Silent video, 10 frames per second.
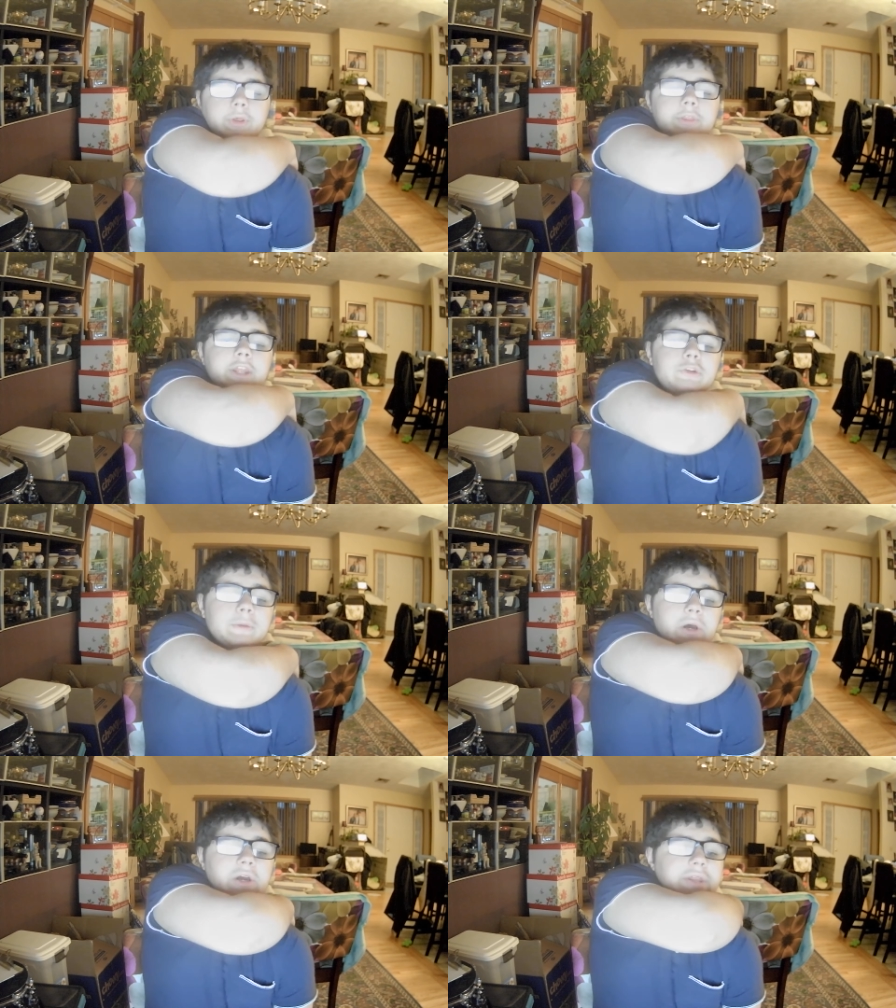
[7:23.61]
This would
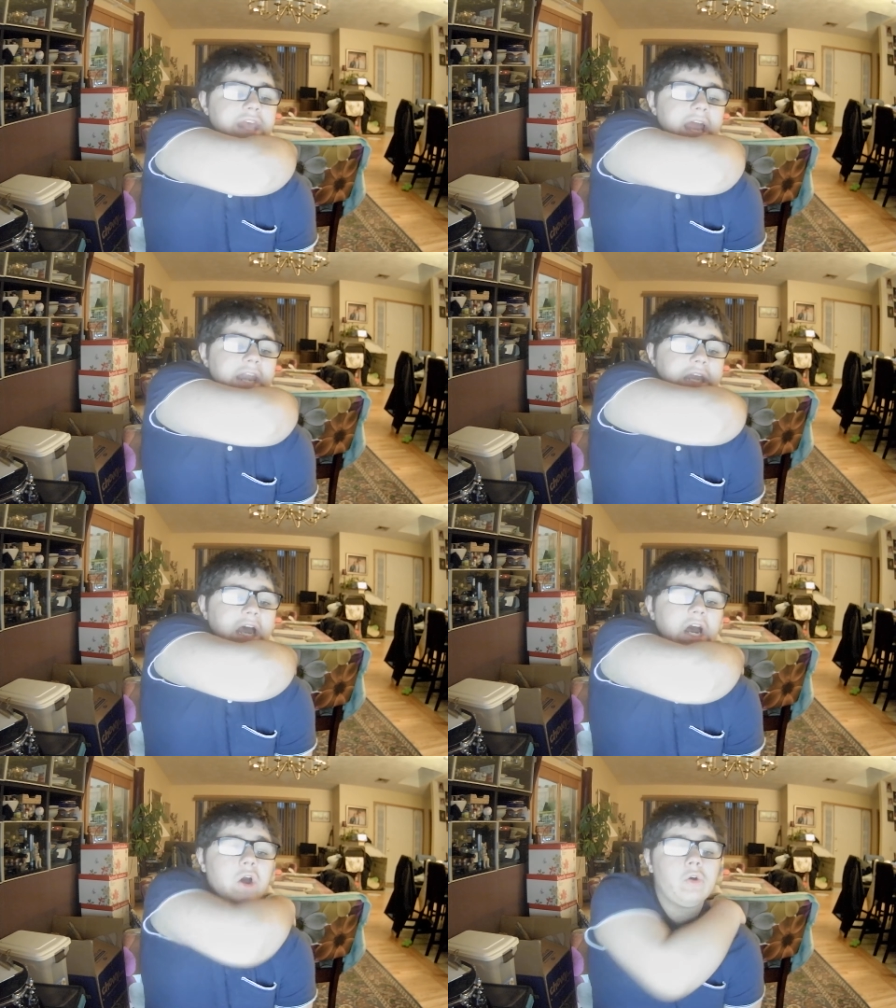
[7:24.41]
mark the end
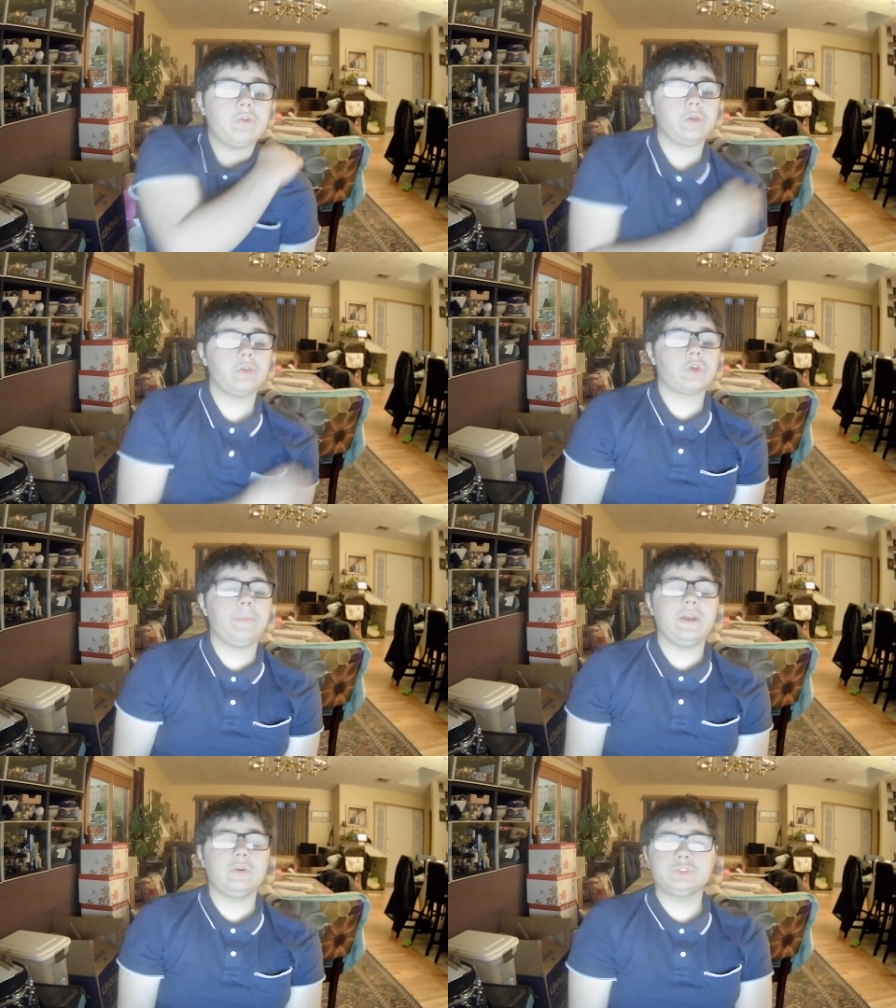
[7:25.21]
of the
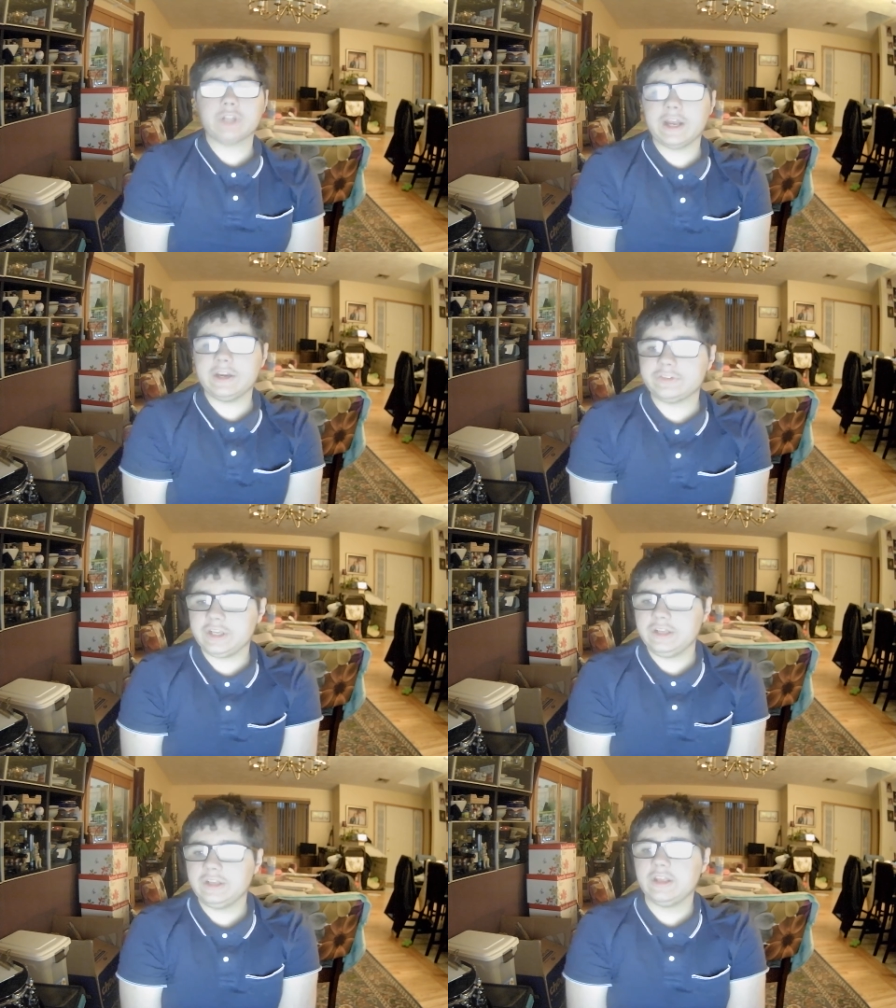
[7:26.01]
Komnenos
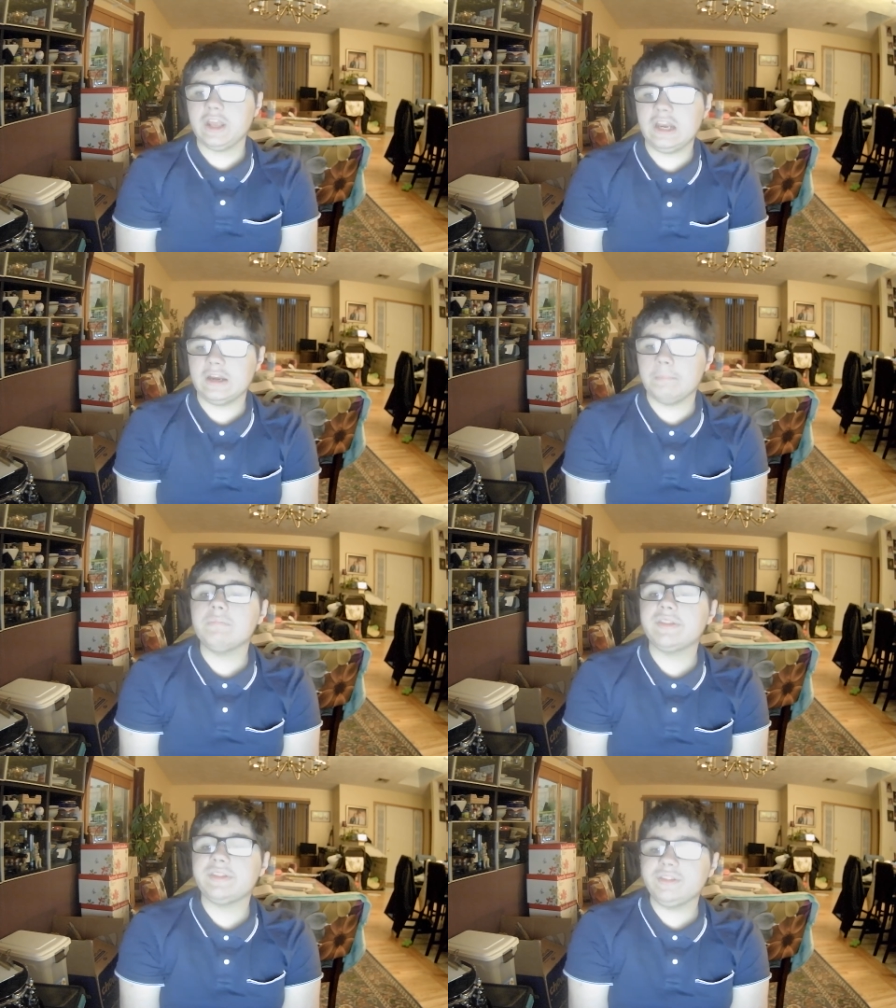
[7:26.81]
Dynasty in
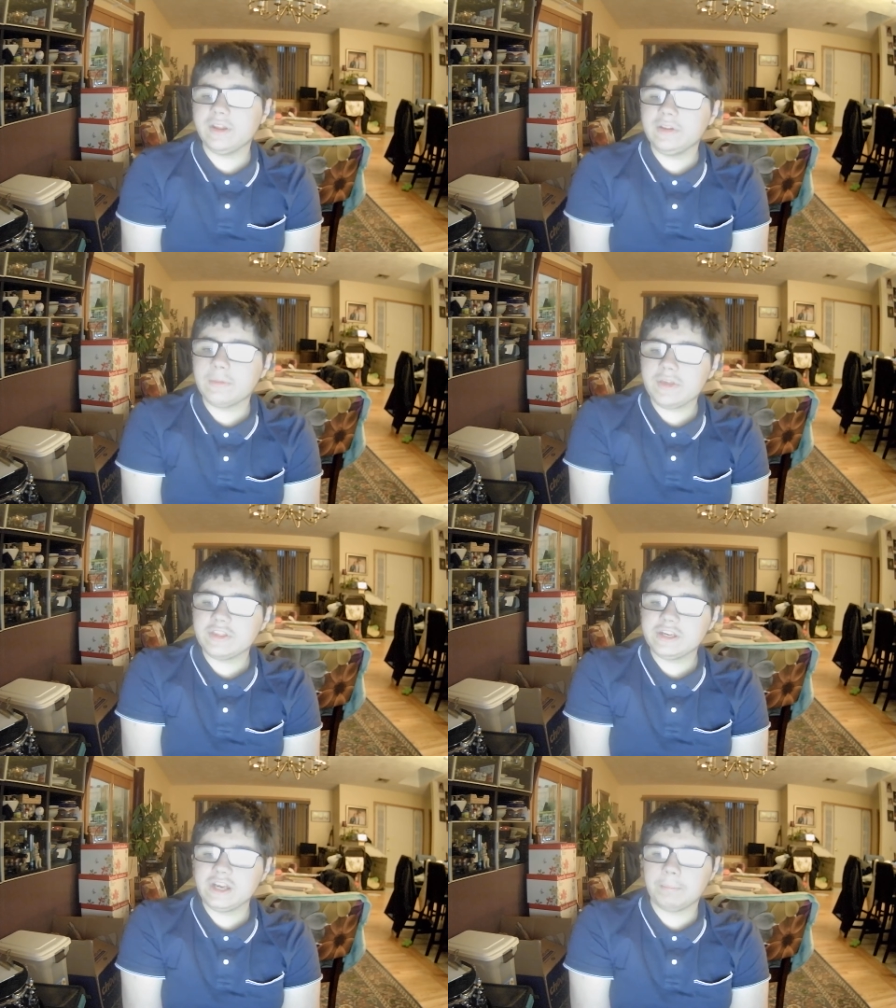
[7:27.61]
the
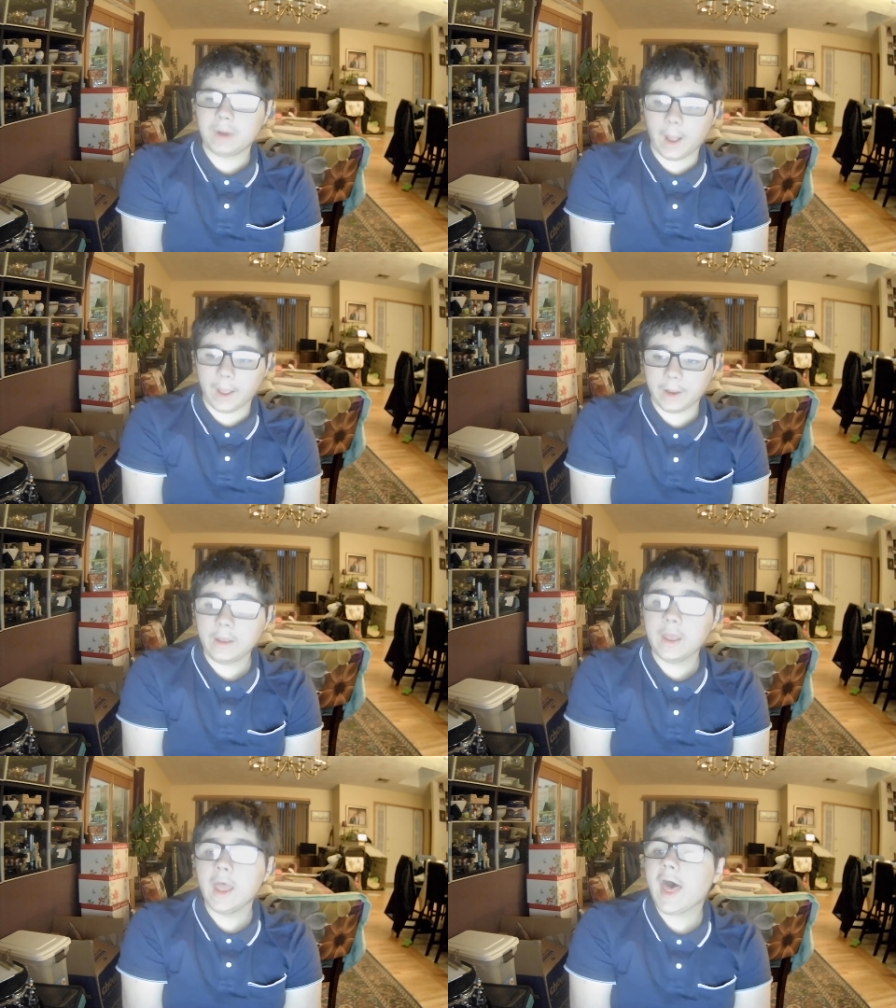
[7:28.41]
Byzantine Empire,
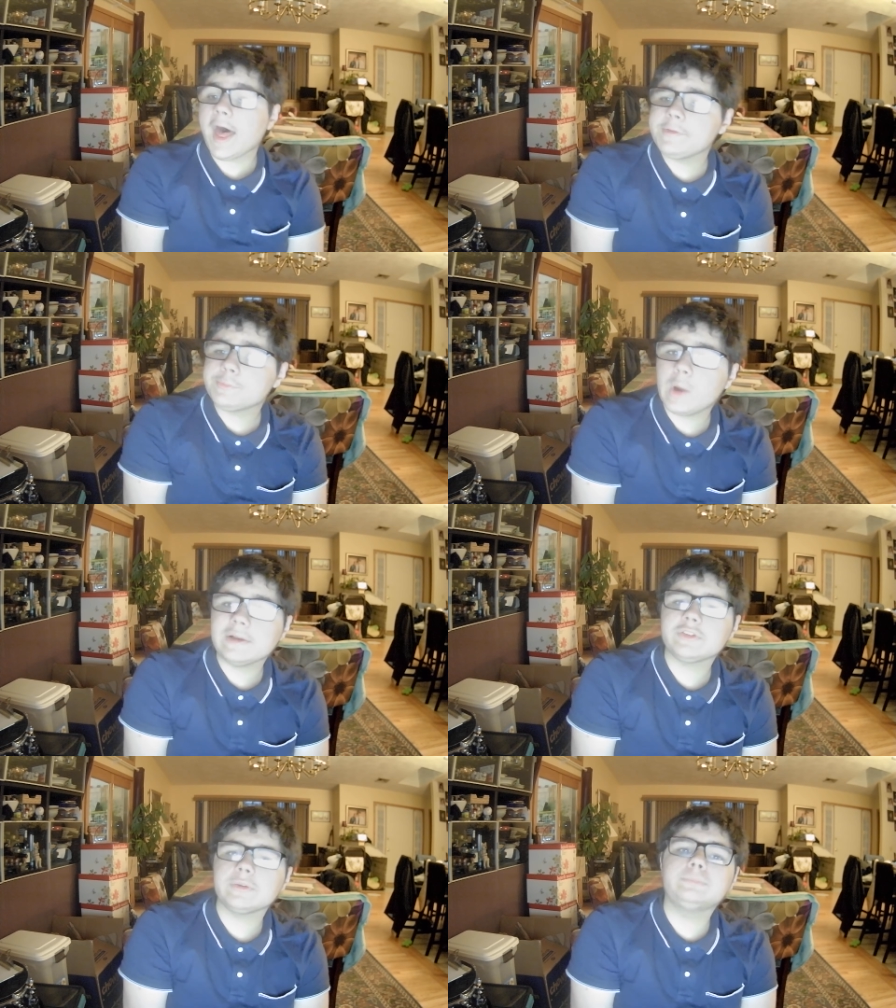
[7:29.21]
as well
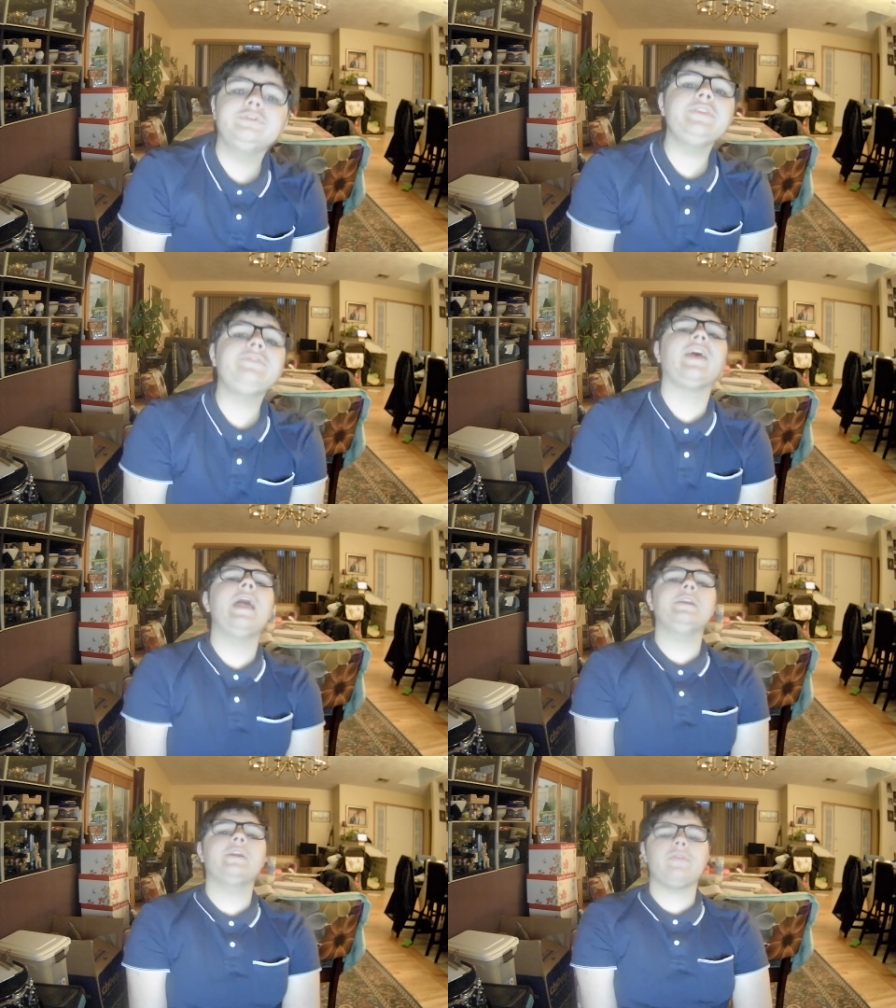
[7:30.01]
as the brief
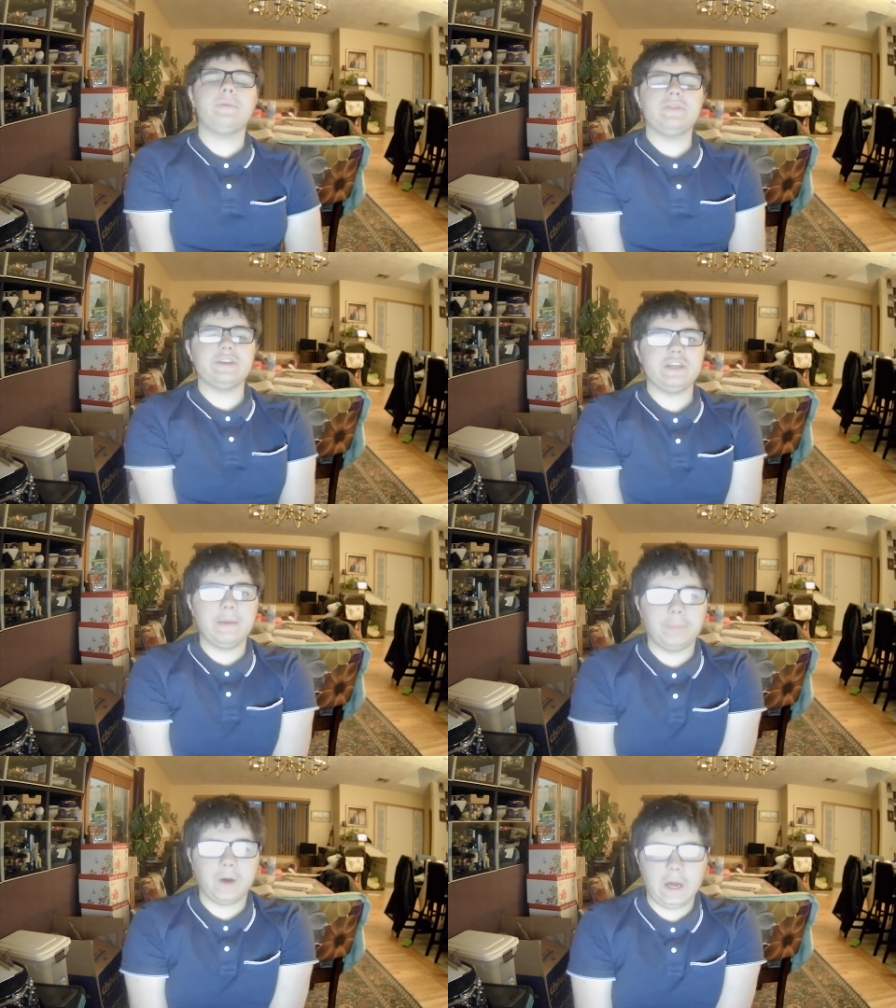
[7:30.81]
end of the Byzantine
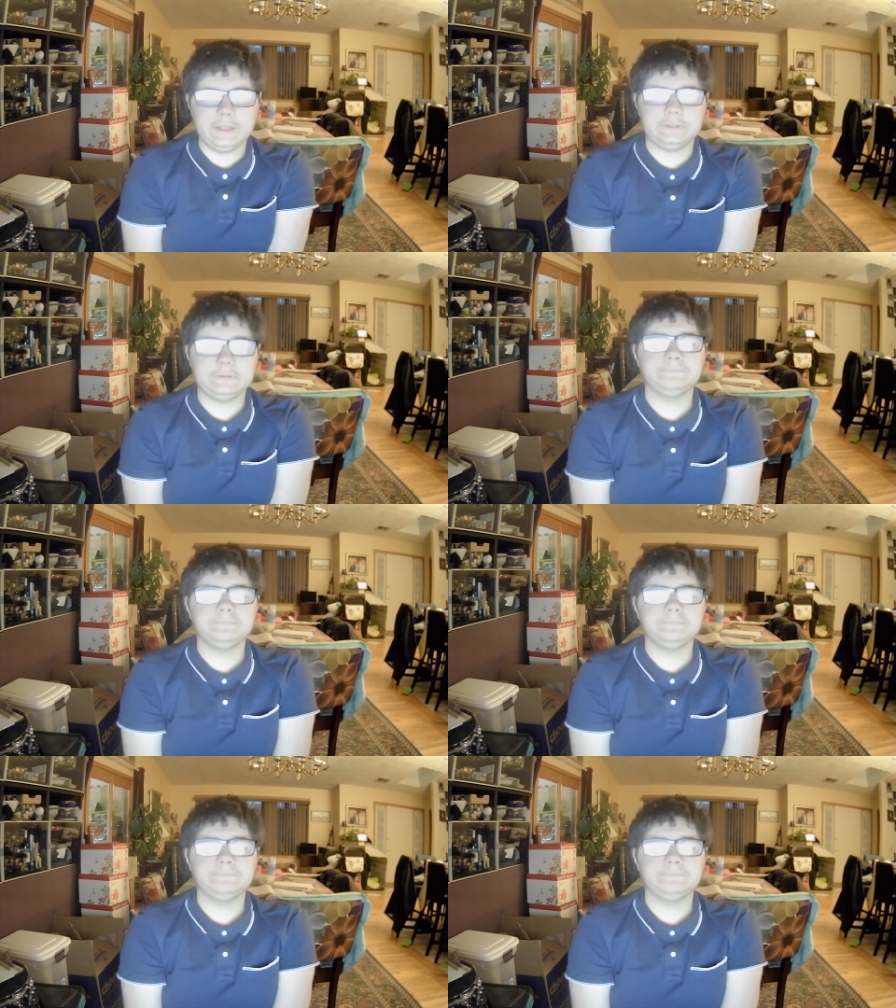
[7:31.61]
Empire,